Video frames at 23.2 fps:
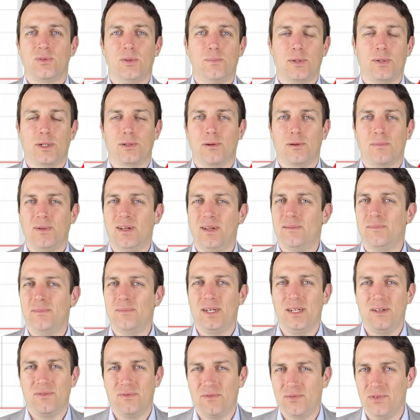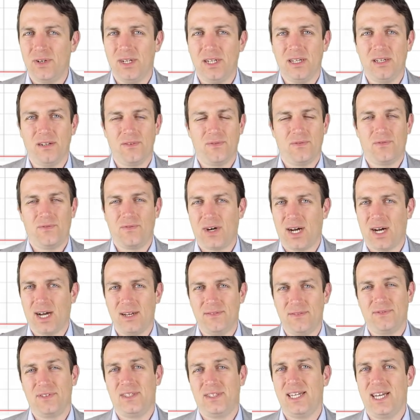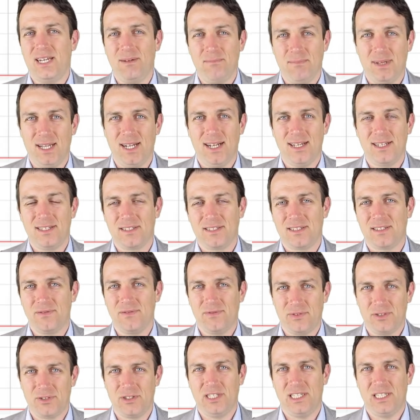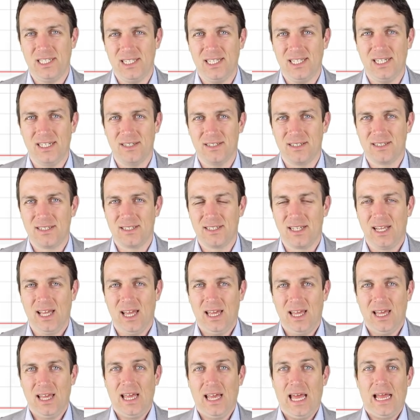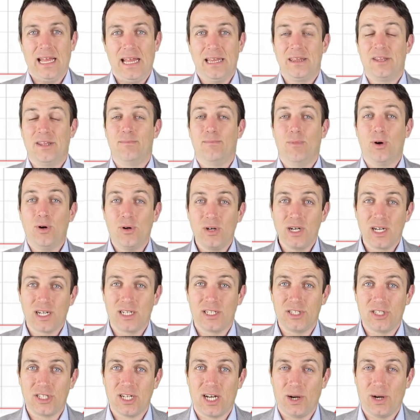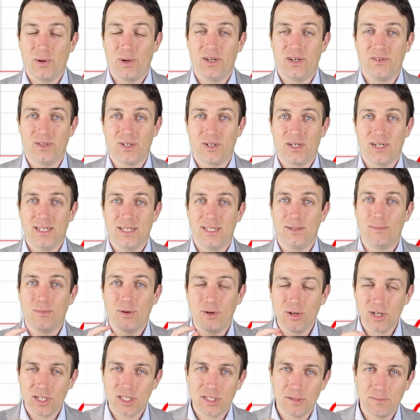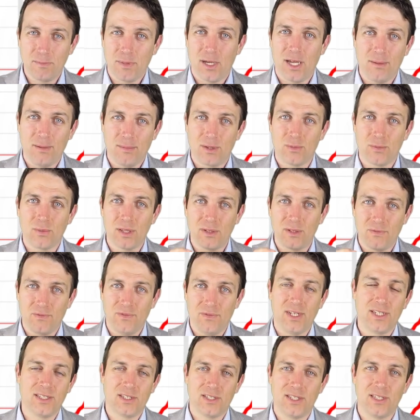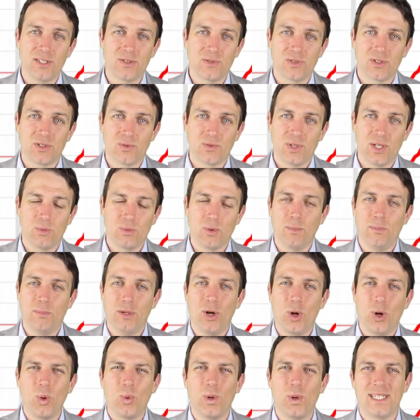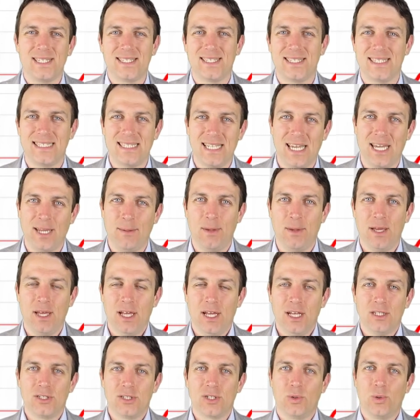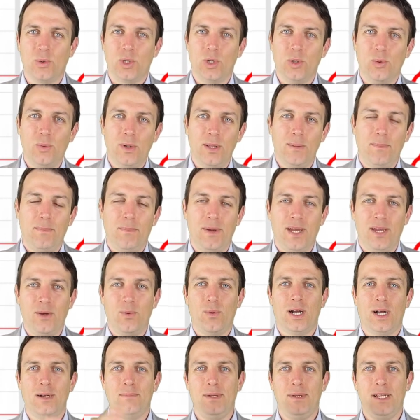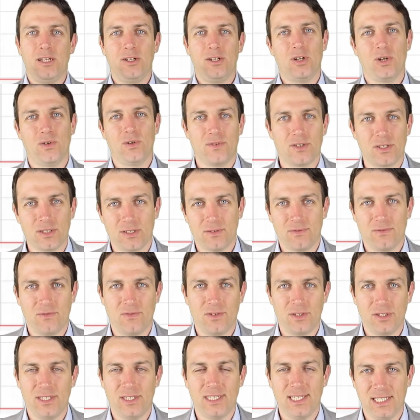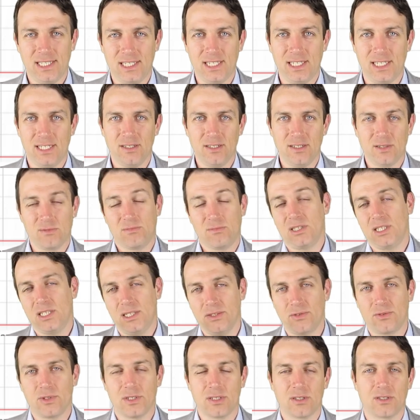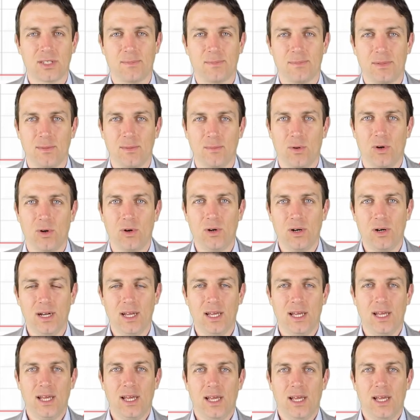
will probably be three, five, ten millions in 30 years. The mortgage, however, the mortgage payment with a fixed interest rate will be always the same. So you will pay 1 million over the 30 years with interest something more,